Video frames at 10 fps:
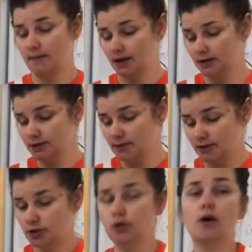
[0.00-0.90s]
I'm gonna do my
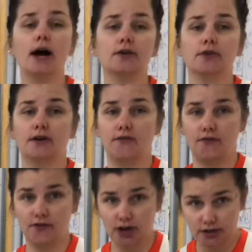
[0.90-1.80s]
200
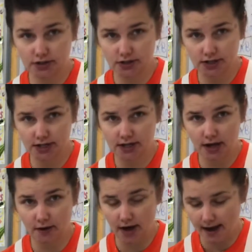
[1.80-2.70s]
first,
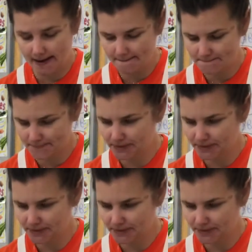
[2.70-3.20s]
okay?